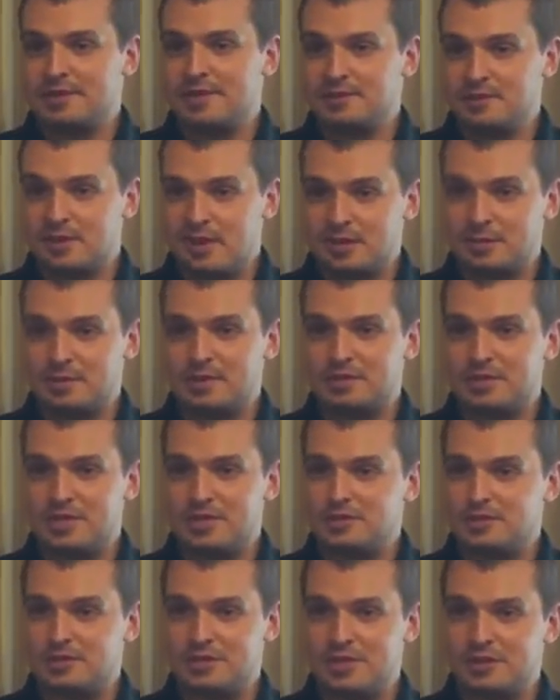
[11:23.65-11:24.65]
that
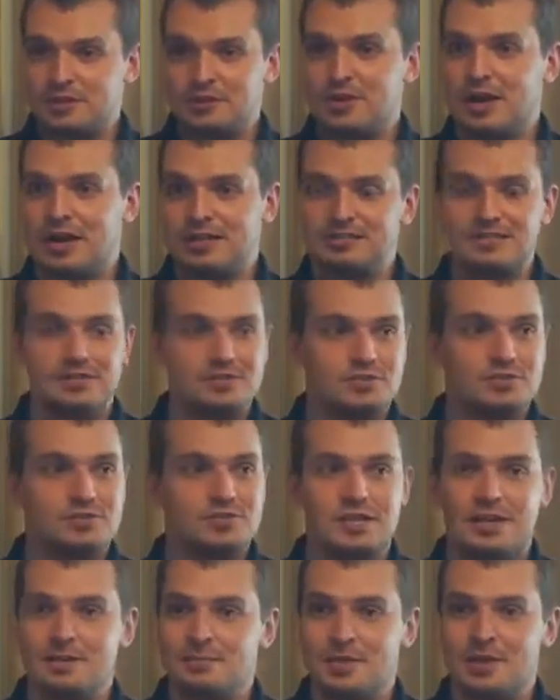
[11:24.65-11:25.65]
documentation that their ancestors
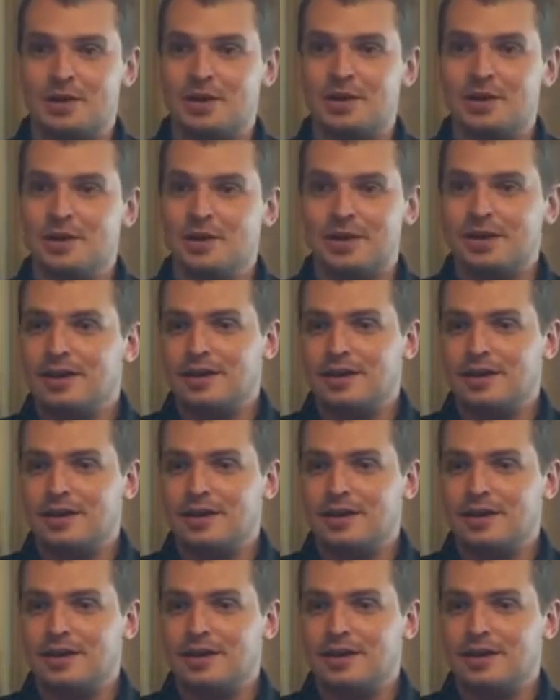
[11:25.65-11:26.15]
came there